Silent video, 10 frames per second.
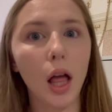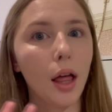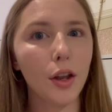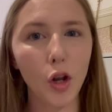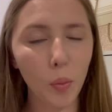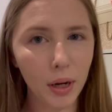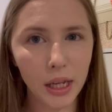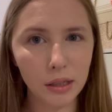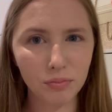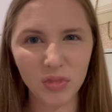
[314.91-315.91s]

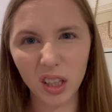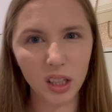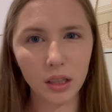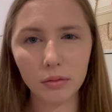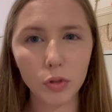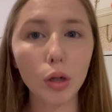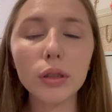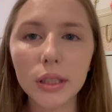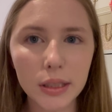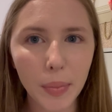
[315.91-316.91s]
Nobody really goes
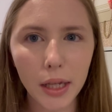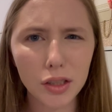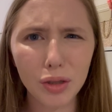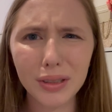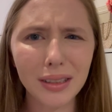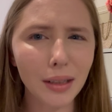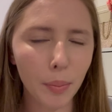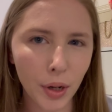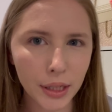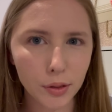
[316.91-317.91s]
to space. No
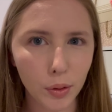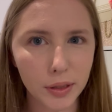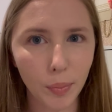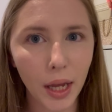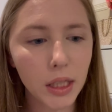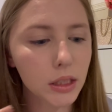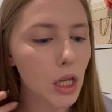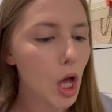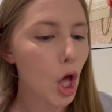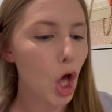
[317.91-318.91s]
celebrities go to space.
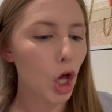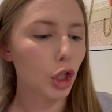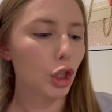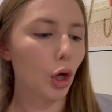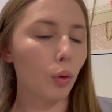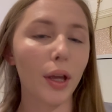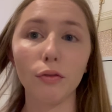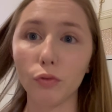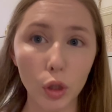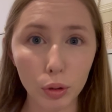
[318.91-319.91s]
No
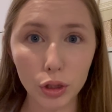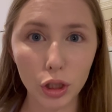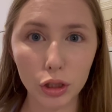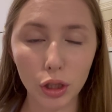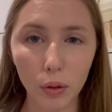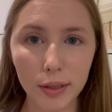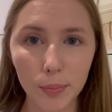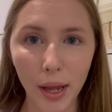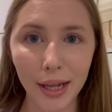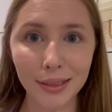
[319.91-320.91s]
influencers go to
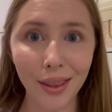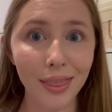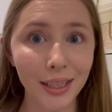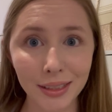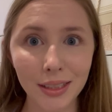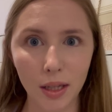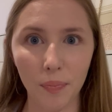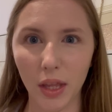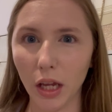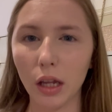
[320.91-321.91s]
space. This is
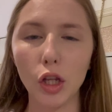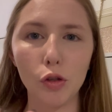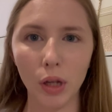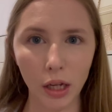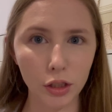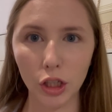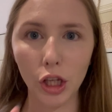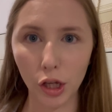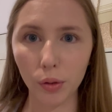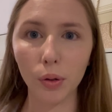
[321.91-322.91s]
something unique to
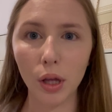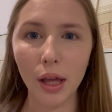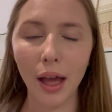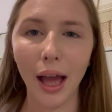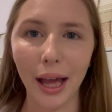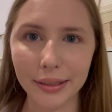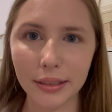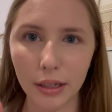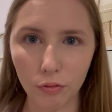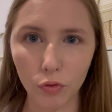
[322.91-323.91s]
you as an
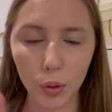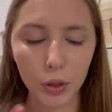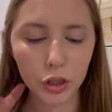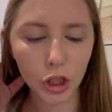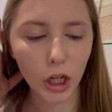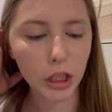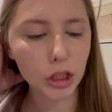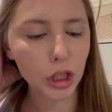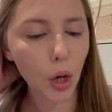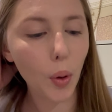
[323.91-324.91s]
influencer. And so